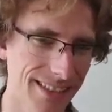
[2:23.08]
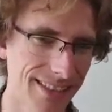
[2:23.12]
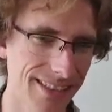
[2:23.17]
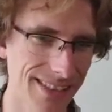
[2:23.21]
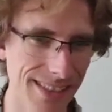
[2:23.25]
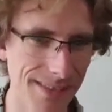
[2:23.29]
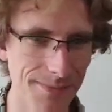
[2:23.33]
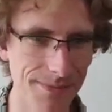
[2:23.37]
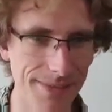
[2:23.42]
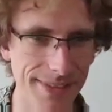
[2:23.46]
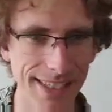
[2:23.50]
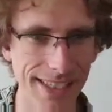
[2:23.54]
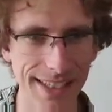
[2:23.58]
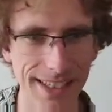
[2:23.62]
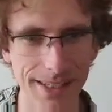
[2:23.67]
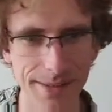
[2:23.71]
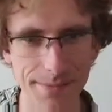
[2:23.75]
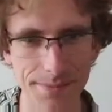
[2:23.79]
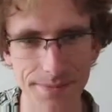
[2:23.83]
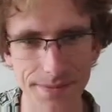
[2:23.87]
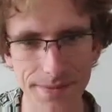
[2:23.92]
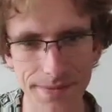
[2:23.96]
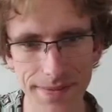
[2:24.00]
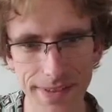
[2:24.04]
team
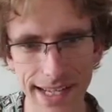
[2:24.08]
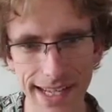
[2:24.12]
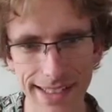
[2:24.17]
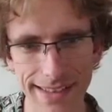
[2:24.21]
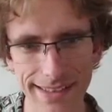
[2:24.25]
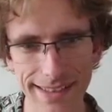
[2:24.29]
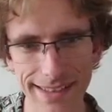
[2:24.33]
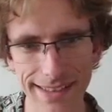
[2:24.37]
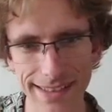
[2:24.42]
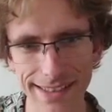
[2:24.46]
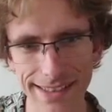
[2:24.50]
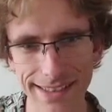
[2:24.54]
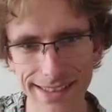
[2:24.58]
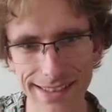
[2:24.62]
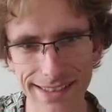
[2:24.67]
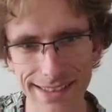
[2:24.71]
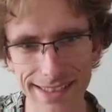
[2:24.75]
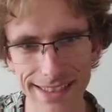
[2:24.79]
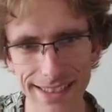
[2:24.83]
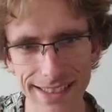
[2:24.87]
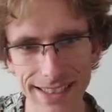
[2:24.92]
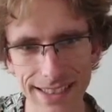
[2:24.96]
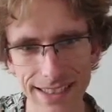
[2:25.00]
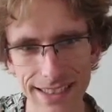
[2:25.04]
setup at the
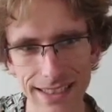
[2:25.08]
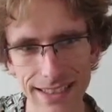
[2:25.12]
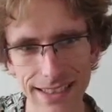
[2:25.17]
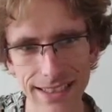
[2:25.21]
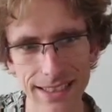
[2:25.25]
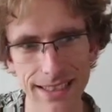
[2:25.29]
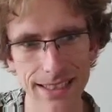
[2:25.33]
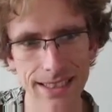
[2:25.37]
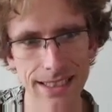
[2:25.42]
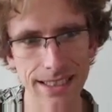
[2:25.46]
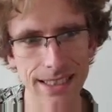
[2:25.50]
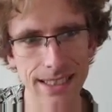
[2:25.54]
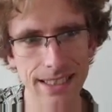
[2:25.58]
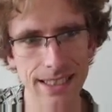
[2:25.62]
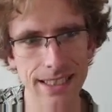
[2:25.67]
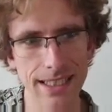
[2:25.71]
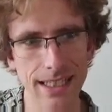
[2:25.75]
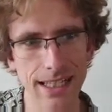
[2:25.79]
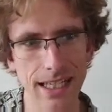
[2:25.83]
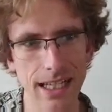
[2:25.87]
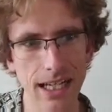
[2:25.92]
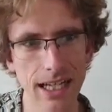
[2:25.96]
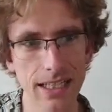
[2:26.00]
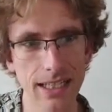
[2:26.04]
ETC.
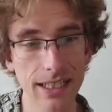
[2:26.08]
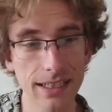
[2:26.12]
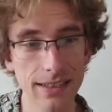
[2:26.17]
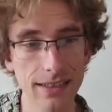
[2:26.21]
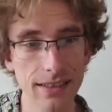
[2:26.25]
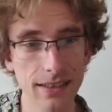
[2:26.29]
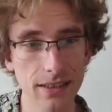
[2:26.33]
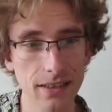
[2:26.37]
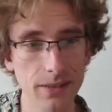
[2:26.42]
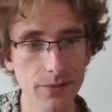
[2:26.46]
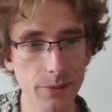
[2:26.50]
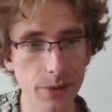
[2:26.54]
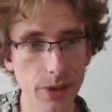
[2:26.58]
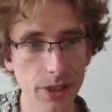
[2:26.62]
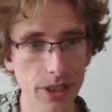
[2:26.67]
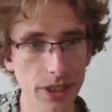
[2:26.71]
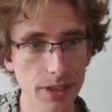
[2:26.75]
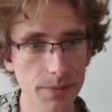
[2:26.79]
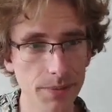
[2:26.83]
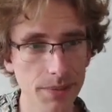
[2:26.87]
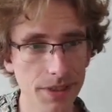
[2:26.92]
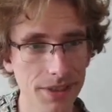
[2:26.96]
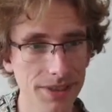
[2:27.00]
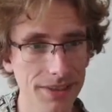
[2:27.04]
That's a lot of
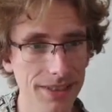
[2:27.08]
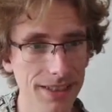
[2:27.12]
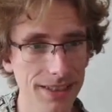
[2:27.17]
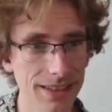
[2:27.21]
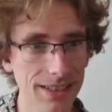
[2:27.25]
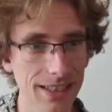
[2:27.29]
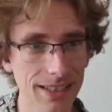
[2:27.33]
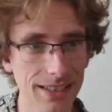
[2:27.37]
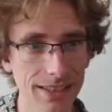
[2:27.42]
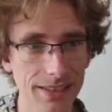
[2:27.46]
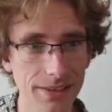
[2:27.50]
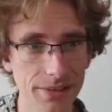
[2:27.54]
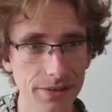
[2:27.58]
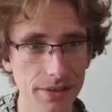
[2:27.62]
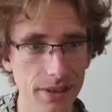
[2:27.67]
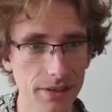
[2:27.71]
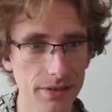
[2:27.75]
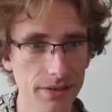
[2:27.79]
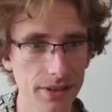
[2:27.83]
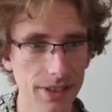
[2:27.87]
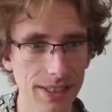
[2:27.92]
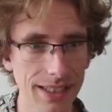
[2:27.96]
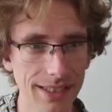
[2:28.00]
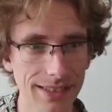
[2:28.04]
work because there's like
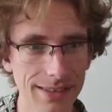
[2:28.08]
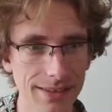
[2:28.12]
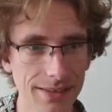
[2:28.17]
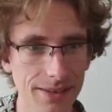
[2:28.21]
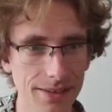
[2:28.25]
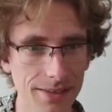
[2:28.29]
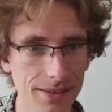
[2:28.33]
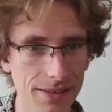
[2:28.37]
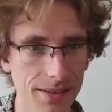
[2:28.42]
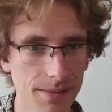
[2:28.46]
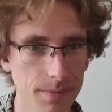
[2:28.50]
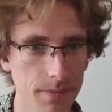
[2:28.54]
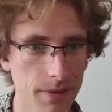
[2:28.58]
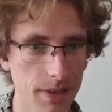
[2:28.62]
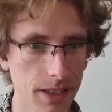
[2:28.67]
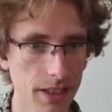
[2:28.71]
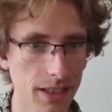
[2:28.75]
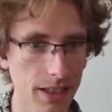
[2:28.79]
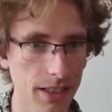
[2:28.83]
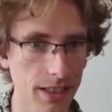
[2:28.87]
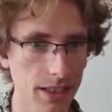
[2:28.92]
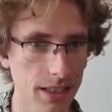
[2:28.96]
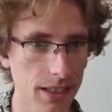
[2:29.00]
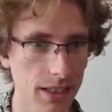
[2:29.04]
200 lists or
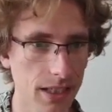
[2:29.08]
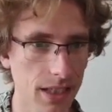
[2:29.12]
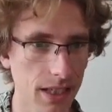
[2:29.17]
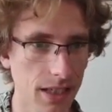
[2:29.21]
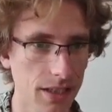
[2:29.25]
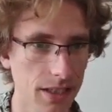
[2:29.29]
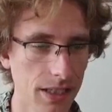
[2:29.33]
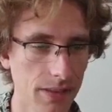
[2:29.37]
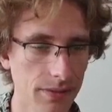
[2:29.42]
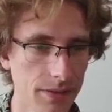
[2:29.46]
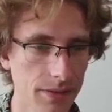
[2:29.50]
something. You have